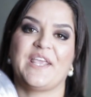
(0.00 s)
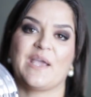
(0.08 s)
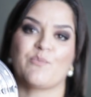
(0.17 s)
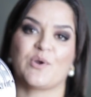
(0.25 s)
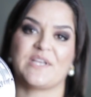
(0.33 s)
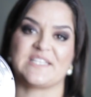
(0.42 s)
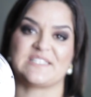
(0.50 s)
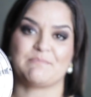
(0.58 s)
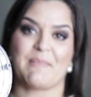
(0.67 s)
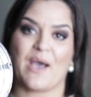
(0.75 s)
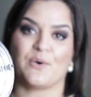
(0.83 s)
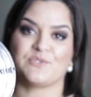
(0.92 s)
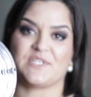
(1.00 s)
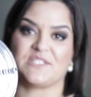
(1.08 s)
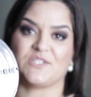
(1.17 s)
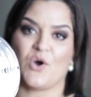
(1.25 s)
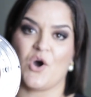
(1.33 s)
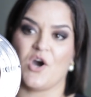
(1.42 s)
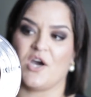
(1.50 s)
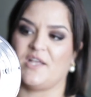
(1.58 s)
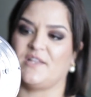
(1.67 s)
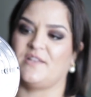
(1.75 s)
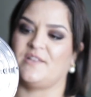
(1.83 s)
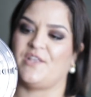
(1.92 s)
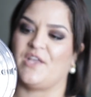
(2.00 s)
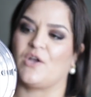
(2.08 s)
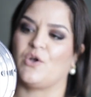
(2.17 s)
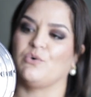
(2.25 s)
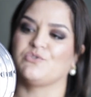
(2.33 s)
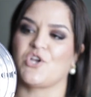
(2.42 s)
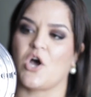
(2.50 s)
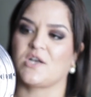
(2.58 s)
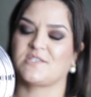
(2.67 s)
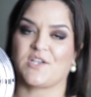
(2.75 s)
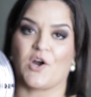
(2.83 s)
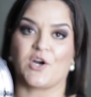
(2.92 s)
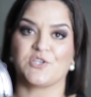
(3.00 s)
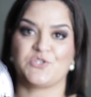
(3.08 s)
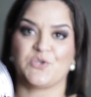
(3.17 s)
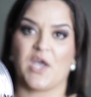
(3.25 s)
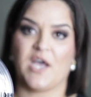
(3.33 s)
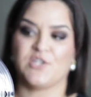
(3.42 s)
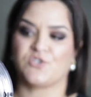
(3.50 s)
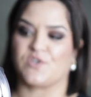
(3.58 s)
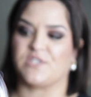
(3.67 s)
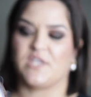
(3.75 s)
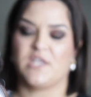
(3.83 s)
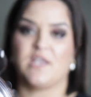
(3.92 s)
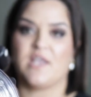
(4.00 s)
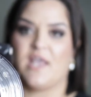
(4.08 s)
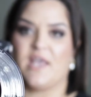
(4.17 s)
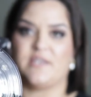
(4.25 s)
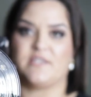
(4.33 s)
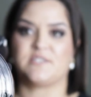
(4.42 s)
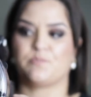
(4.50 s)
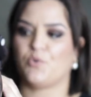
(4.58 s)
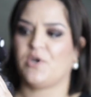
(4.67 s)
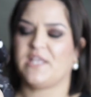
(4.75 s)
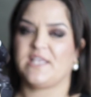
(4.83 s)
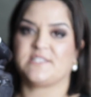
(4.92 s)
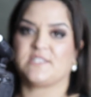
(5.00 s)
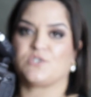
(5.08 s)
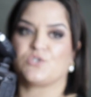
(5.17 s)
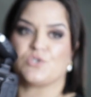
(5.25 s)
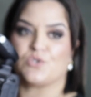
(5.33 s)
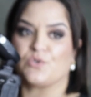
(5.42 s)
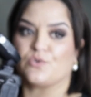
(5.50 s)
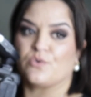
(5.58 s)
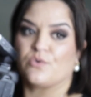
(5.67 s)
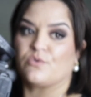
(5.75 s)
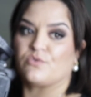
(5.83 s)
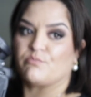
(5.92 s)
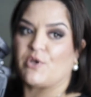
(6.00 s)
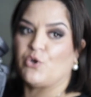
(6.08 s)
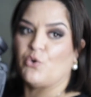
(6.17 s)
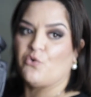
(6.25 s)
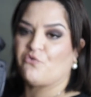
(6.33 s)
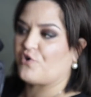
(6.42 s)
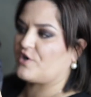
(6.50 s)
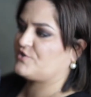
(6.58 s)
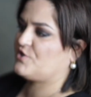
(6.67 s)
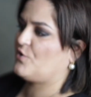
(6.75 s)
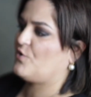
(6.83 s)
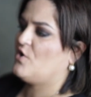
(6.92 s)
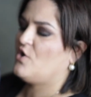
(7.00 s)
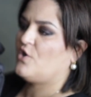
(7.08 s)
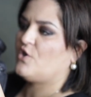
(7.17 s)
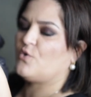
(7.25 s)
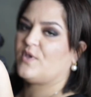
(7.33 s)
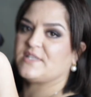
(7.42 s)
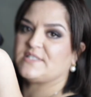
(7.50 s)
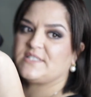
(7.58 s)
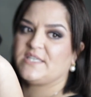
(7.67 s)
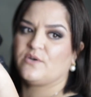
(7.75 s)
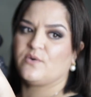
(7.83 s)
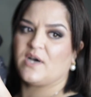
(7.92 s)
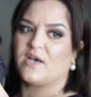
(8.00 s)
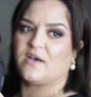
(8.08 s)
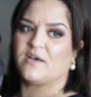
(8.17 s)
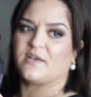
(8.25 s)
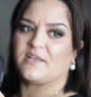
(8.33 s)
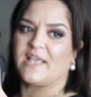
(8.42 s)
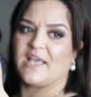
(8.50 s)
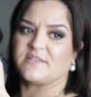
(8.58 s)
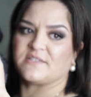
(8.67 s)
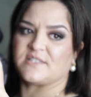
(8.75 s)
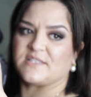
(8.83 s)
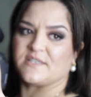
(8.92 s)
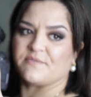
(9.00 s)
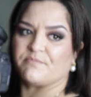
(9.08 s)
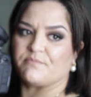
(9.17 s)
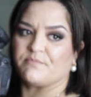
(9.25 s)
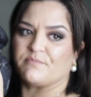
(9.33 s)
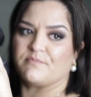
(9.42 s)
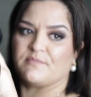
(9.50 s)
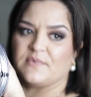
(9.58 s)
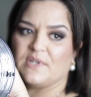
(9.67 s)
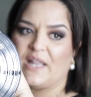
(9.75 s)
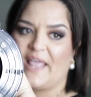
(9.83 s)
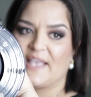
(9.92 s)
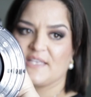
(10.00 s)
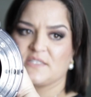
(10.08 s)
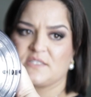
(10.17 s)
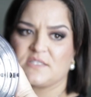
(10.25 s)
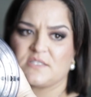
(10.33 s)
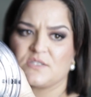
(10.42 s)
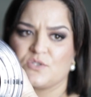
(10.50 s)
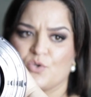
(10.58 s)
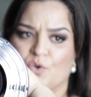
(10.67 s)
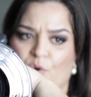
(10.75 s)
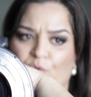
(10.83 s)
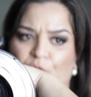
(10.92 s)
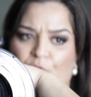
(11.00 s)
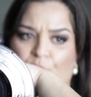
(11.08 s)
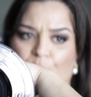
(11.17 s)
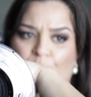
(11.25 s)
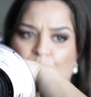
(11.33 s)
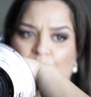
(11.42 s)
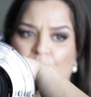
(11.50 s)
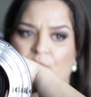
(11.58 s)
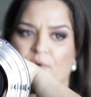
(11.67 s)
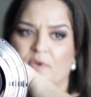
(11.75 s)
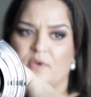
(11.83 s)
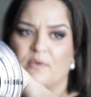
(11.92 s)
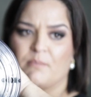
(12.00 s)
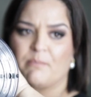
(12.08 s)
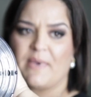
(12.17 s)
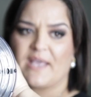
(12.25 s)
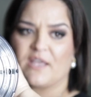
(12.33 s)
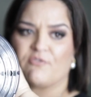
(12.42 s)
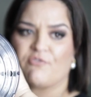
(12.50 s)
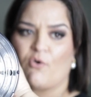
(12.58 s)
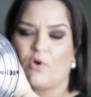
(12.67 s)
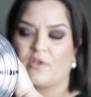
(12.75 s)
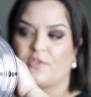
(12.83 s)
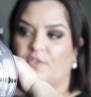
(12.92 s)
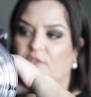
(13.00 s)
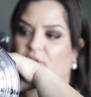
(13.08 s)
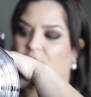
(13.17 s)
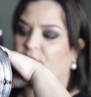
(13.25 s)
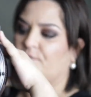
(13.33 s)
camera is mounted on the Godox R200 and it's pretty easy to maneuver. So you can still get the lens to go through back and forth.